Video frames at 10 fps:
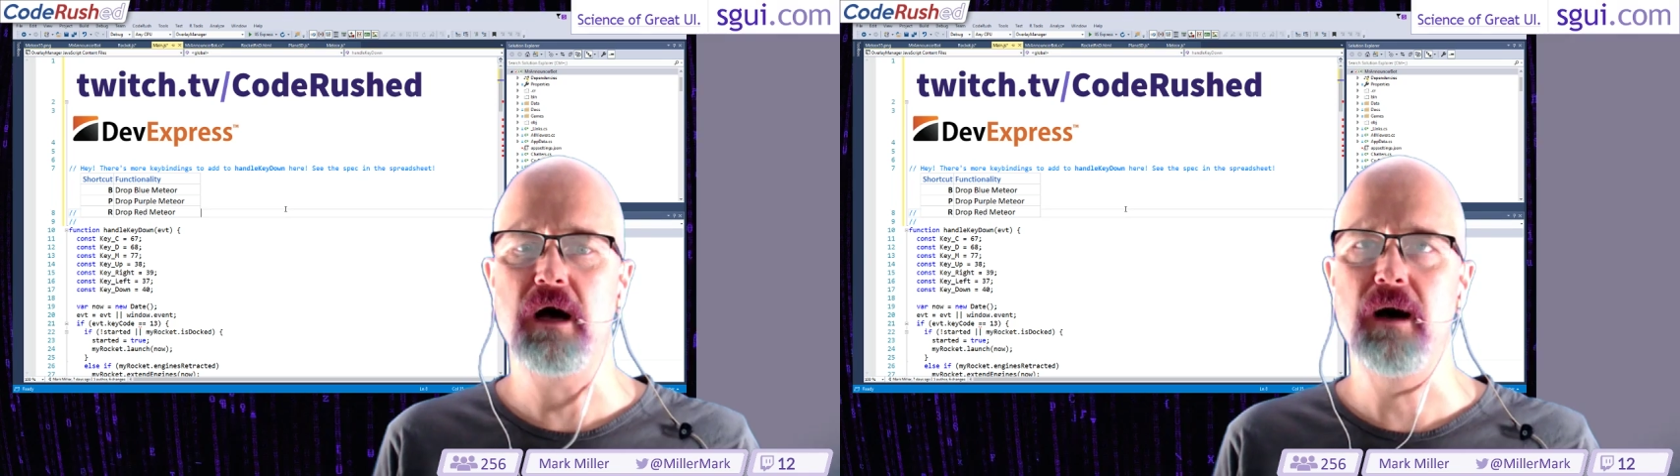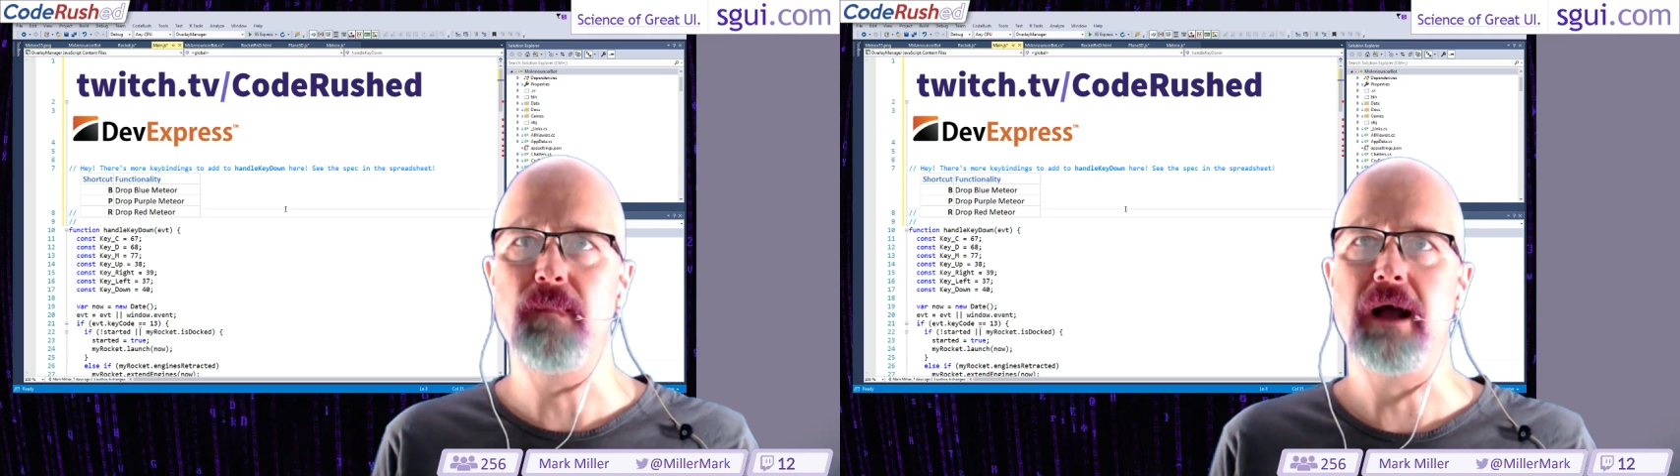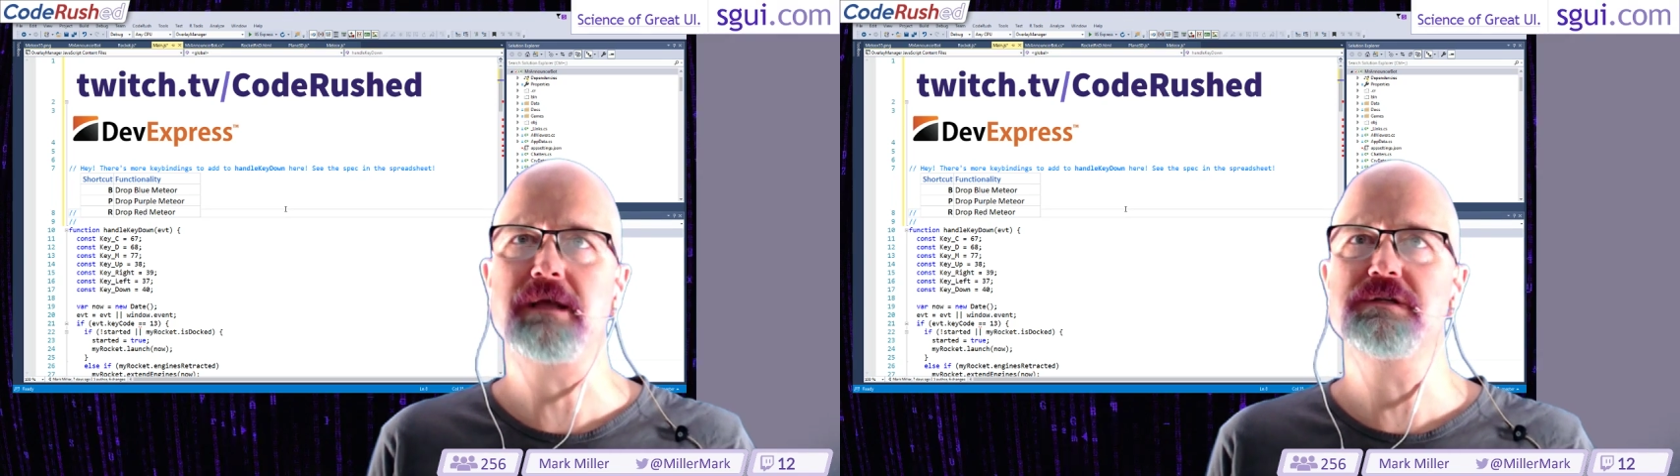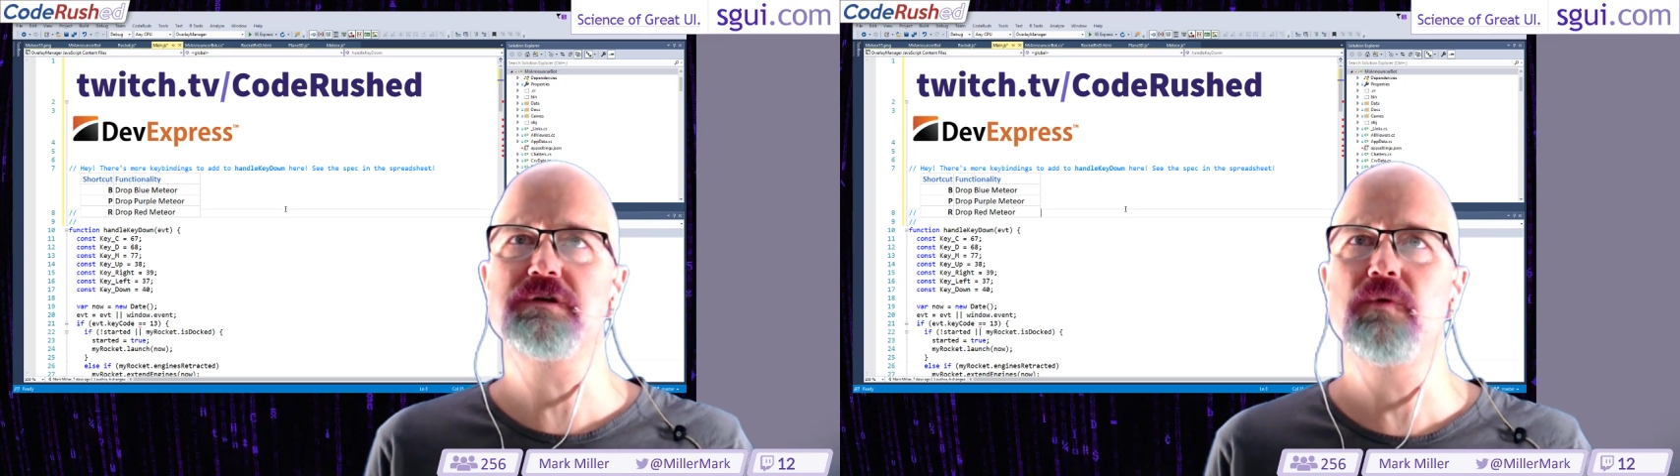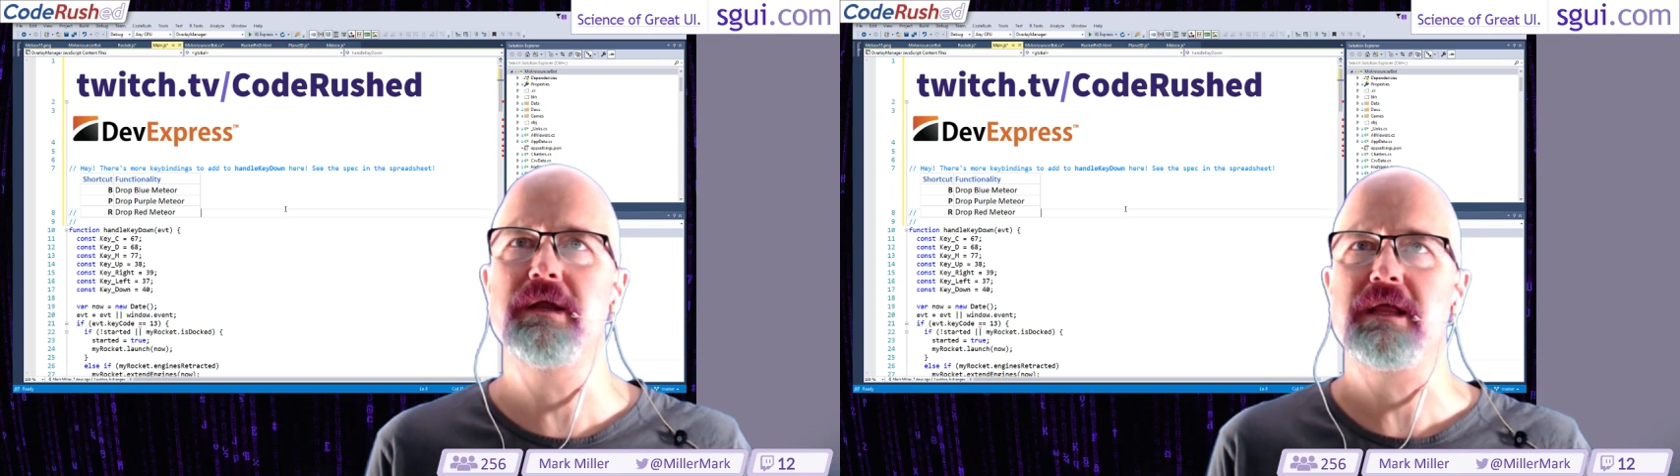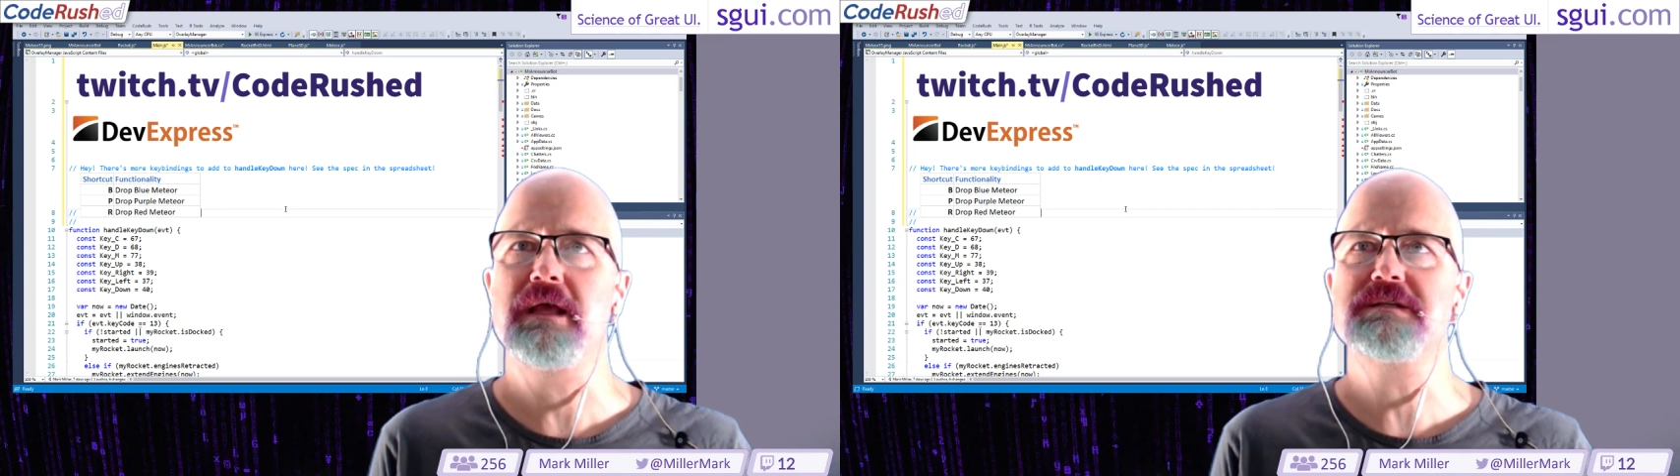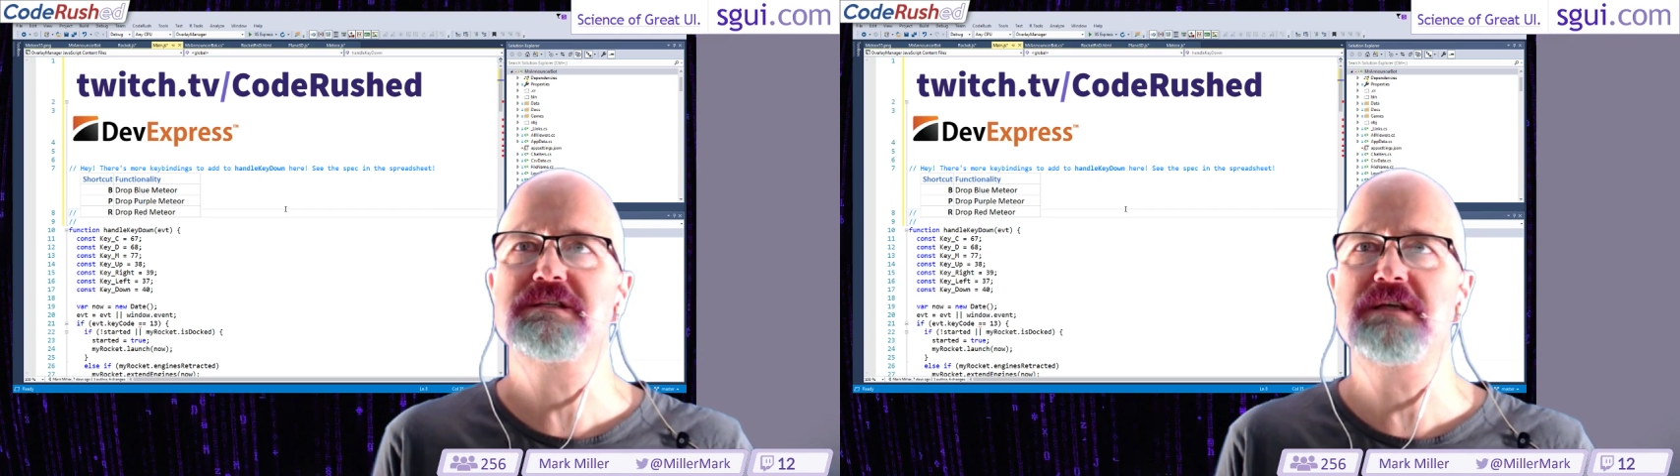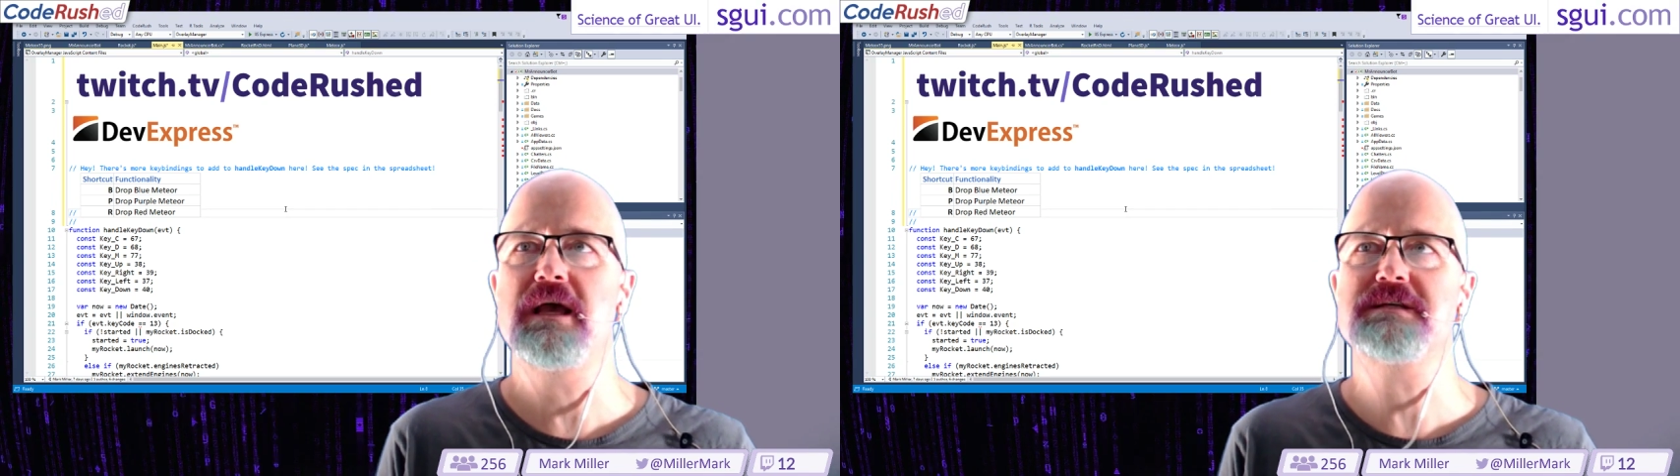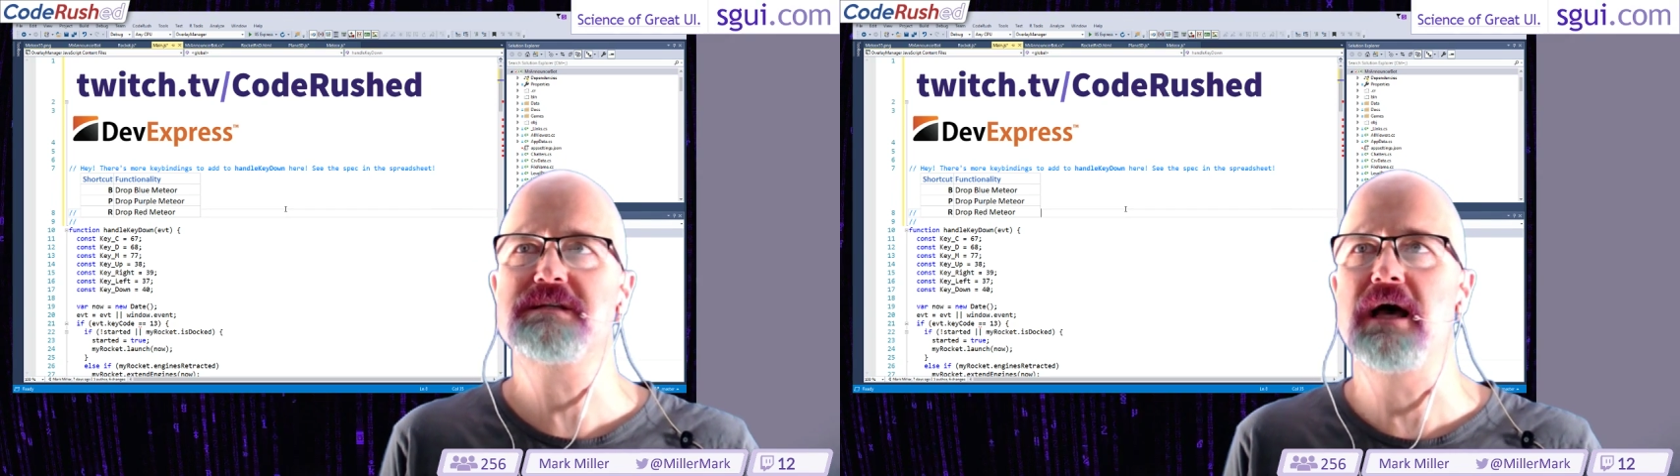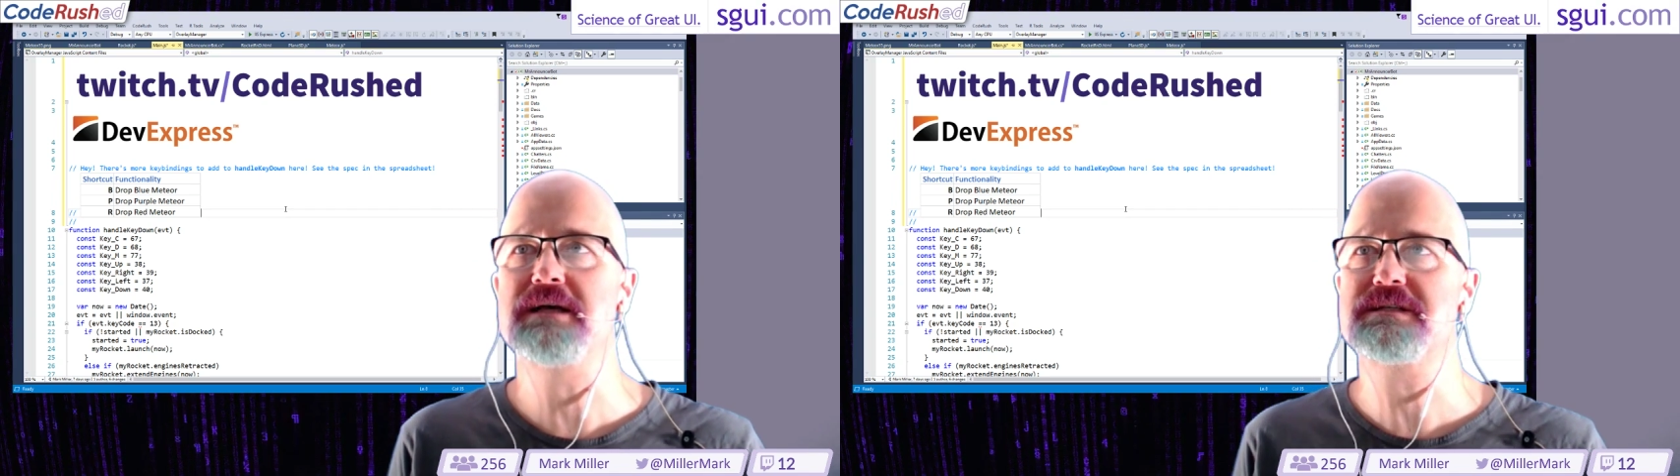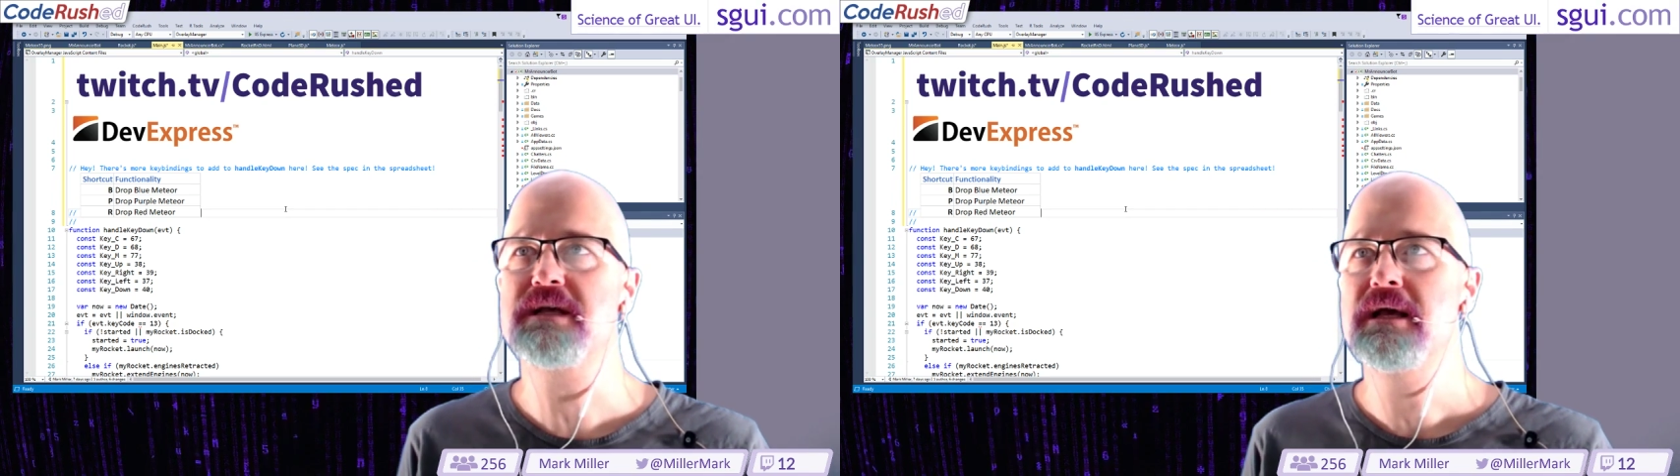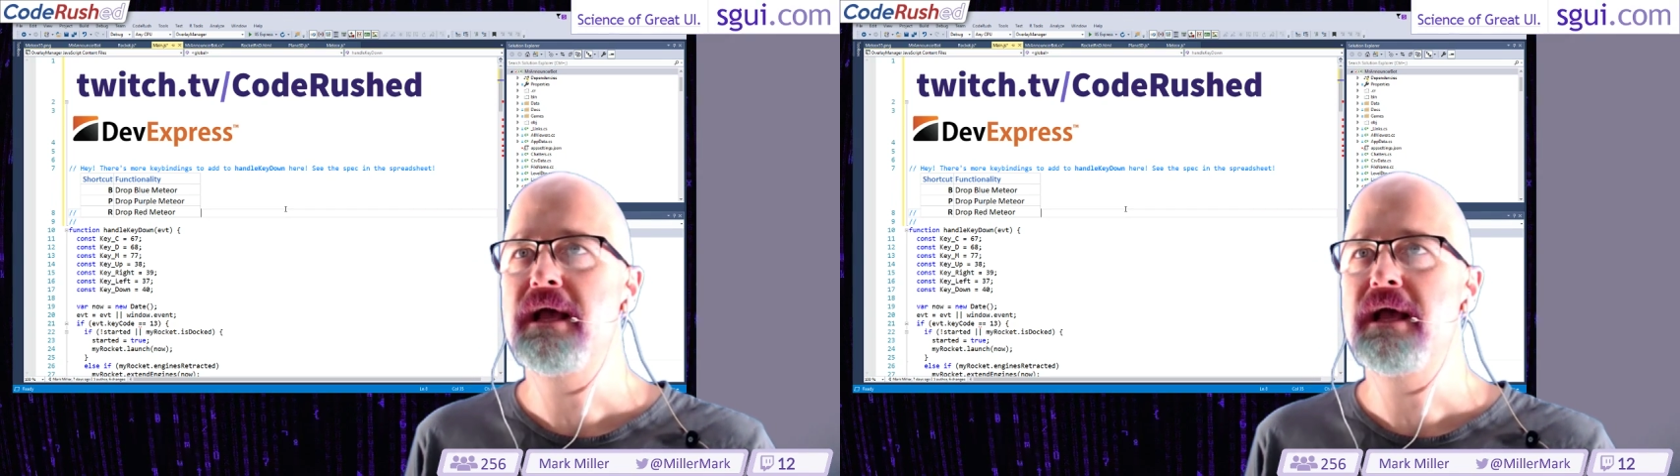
I can do it in CSS,